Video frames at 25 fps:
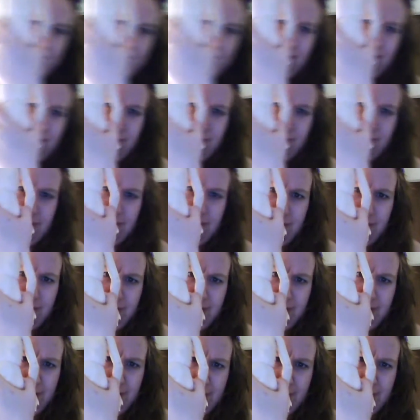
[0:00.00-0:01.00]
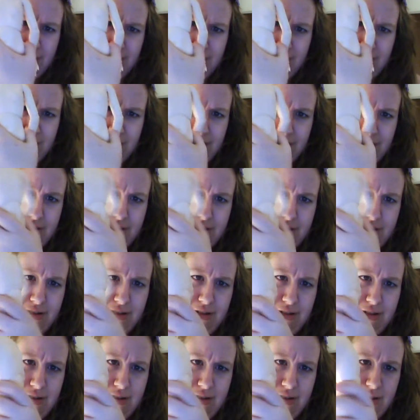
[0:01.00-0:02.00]
a new doll, and
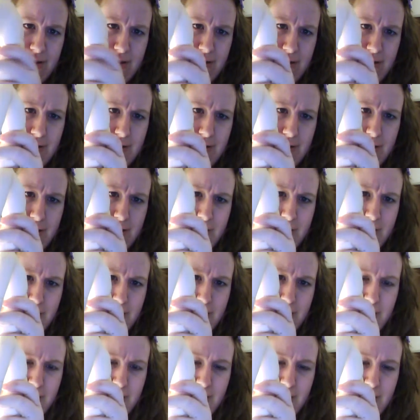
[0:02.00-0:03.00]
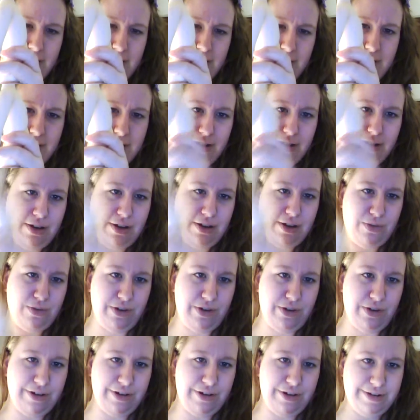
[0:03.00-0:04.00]
yeah, he needs a lot of
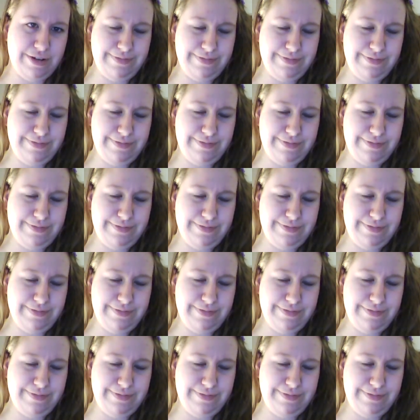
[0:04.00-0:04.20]
work.